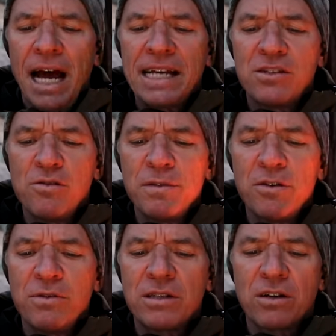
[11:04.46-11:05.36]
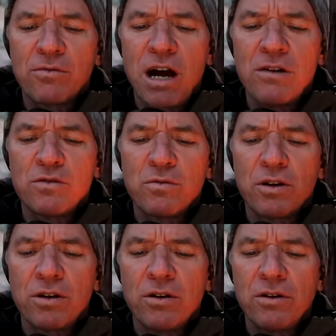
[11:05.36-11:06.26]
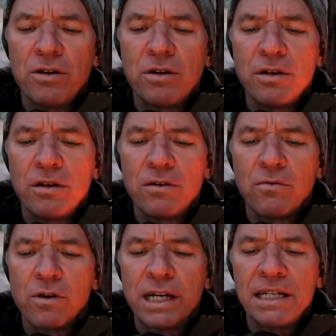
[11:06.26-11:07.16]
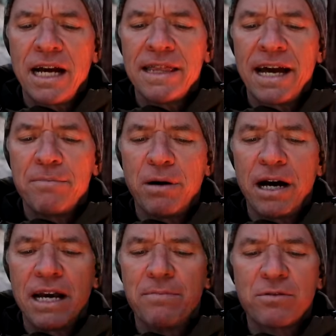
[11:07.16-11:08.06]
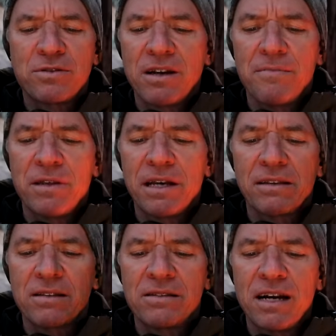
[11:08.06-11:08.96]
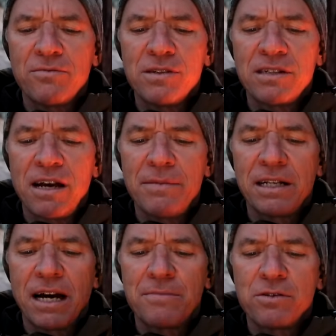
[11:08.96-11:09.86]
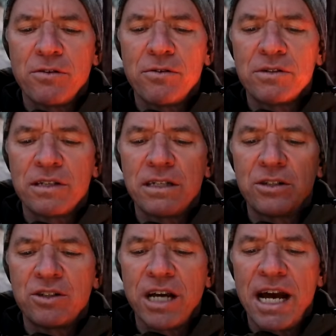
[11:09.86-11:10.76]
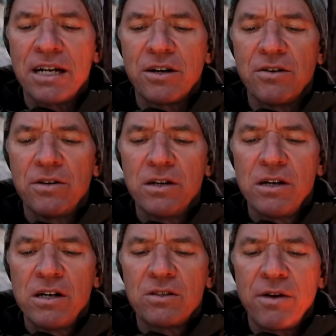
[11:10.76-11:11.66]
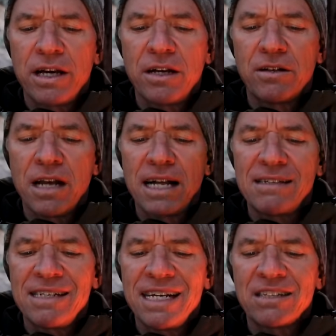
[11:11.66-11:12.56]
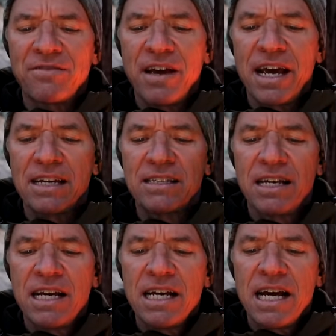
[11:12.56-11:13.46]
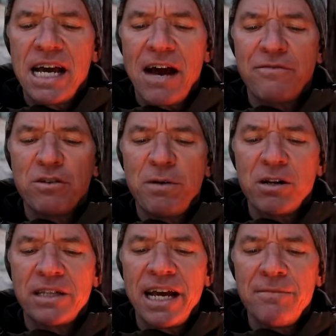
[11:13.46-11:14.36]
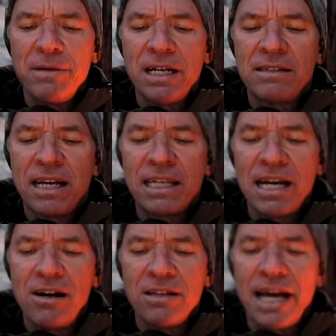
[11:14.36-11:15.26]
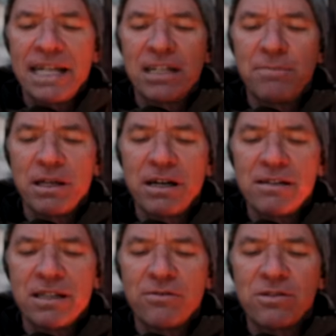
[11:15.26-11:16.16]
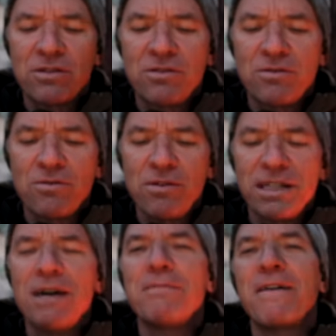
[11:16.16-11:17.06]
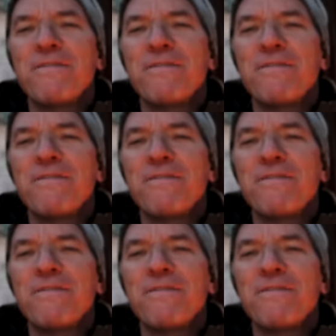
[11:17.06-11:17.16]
I assumed it was a grounds worker working on that pipe or something. The sun was coming up, so it was in a shadow, so I could not see its face. After about 10 minutes, I yelled at it because it was screwing up my